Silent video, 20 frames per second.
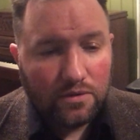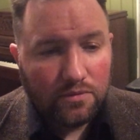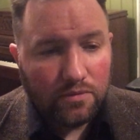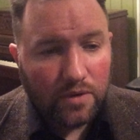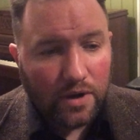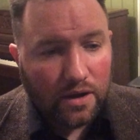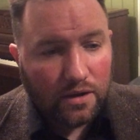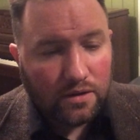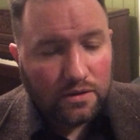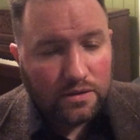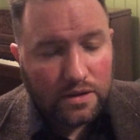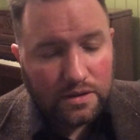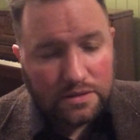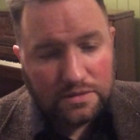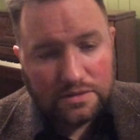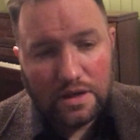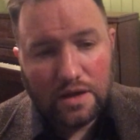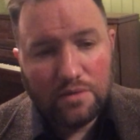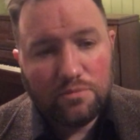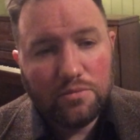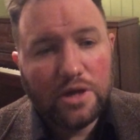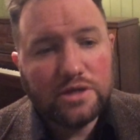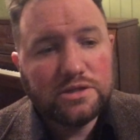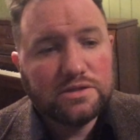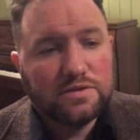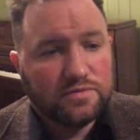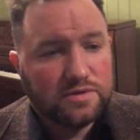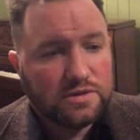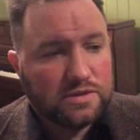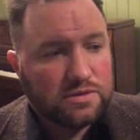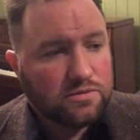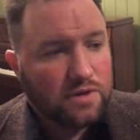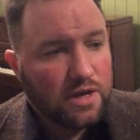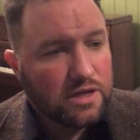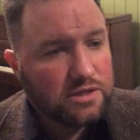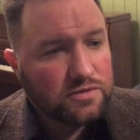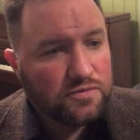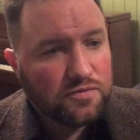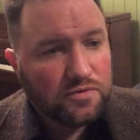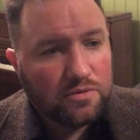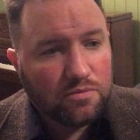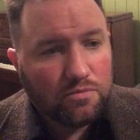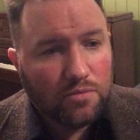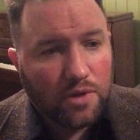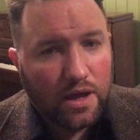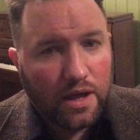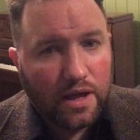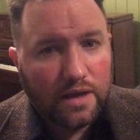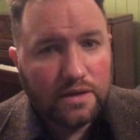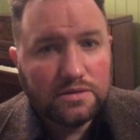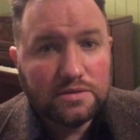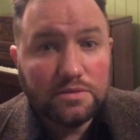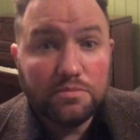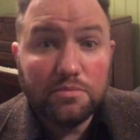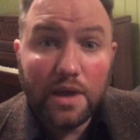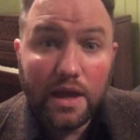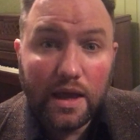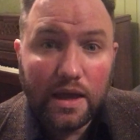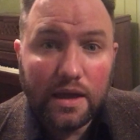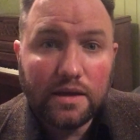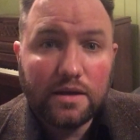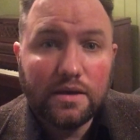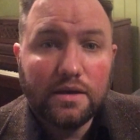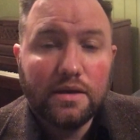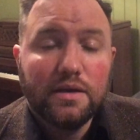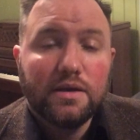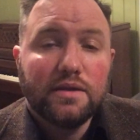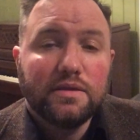Well, it's not much of a stretch for the mind to make